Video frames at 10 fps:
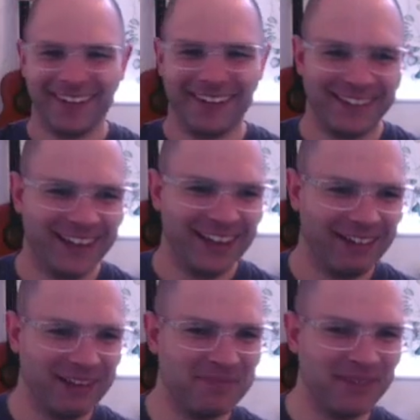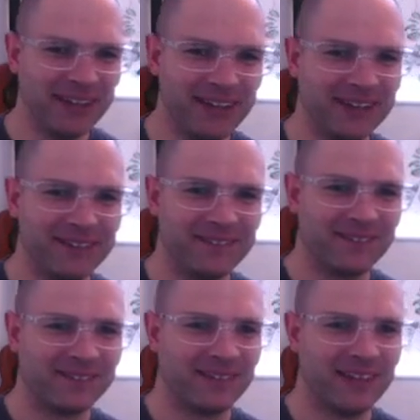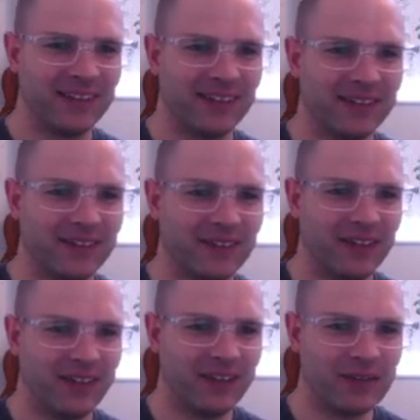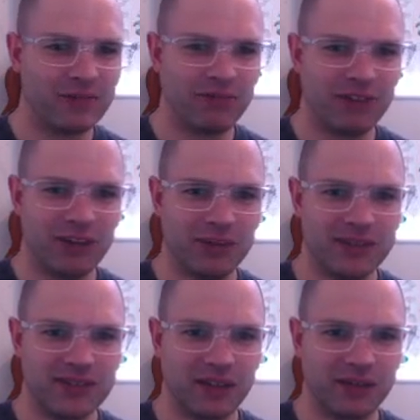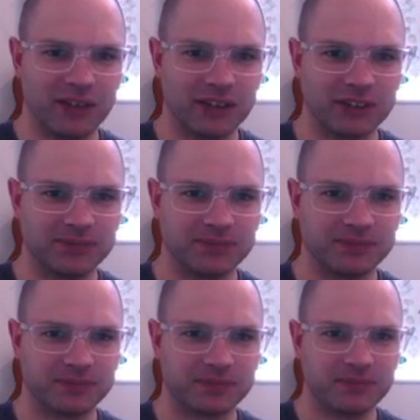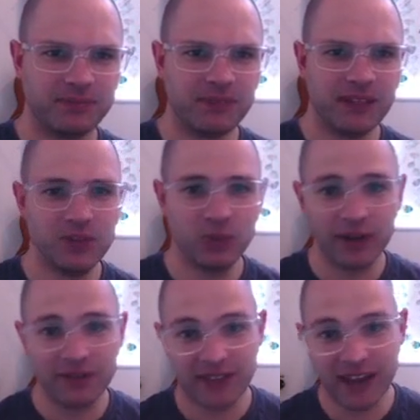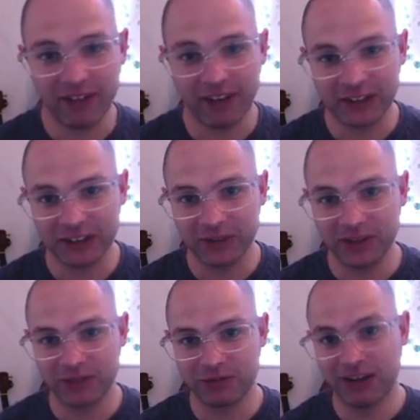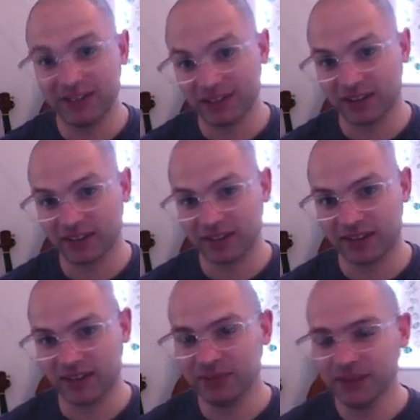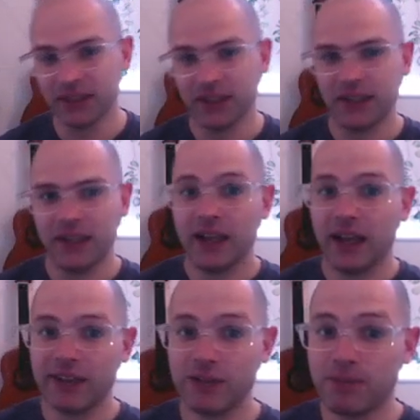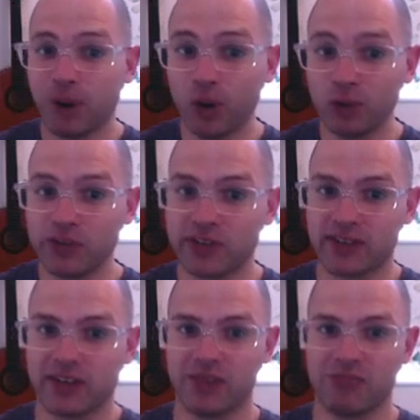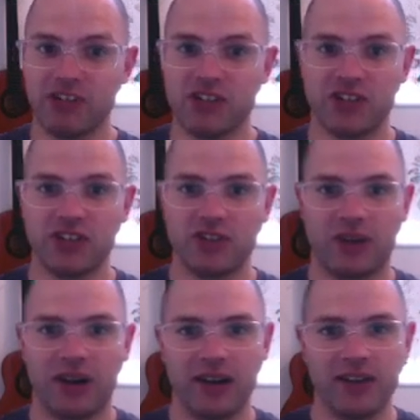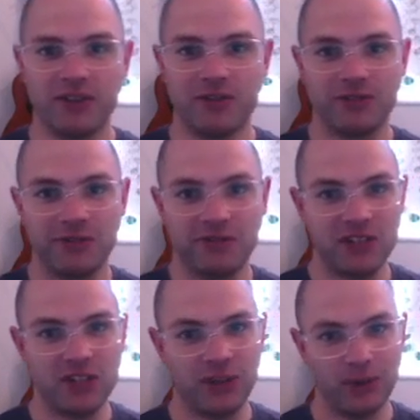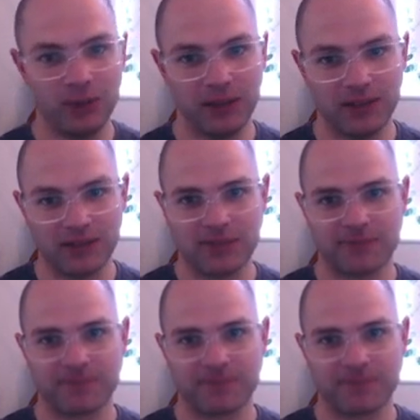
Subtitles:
Deary me. Incredibly selfish. His wife Zeresh and all his friends said to him, have a pole set up reaching to a height of 50 cubits.